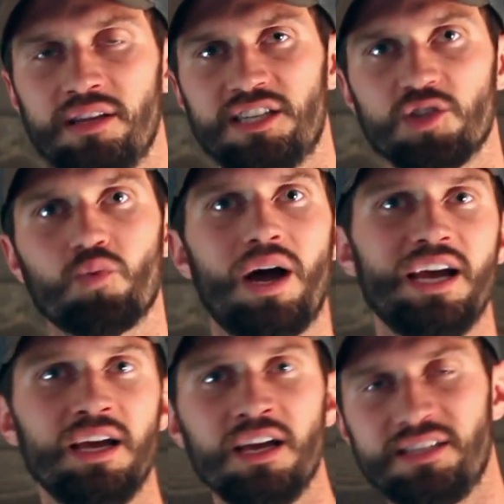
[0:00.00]
This is
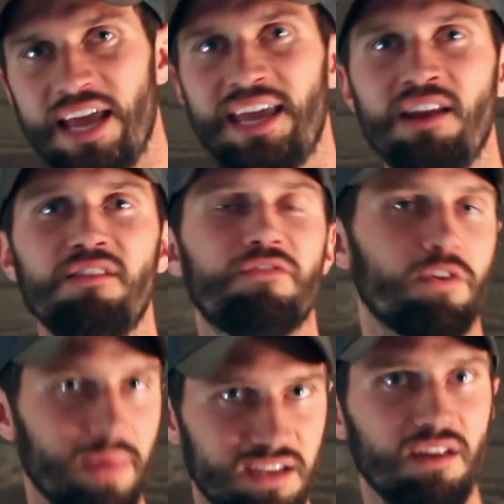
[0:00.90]
why taking
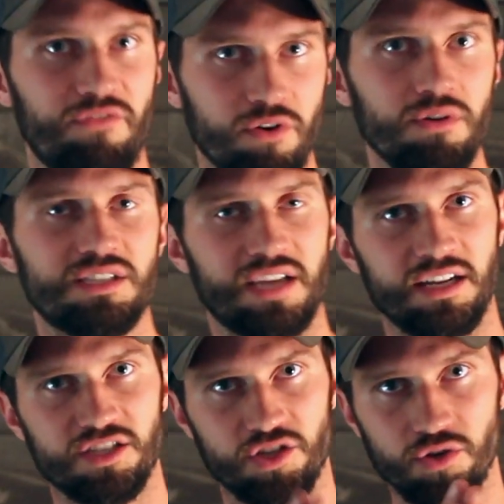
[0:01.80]
fermented foods
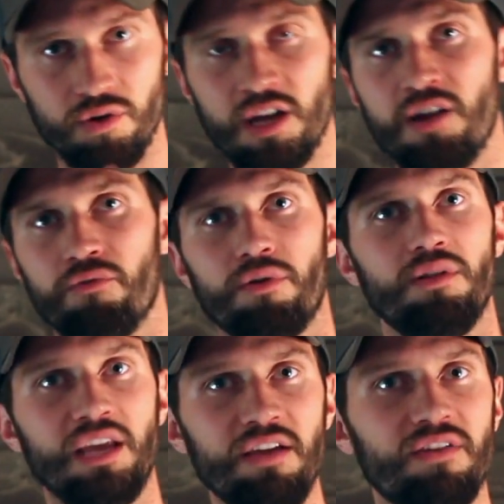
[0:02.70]
tends to
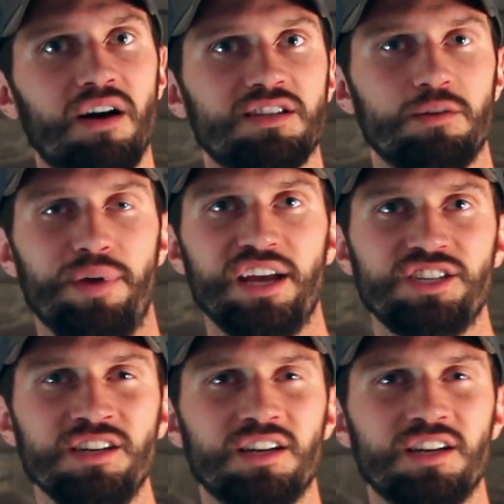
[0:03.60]
relieve constipation,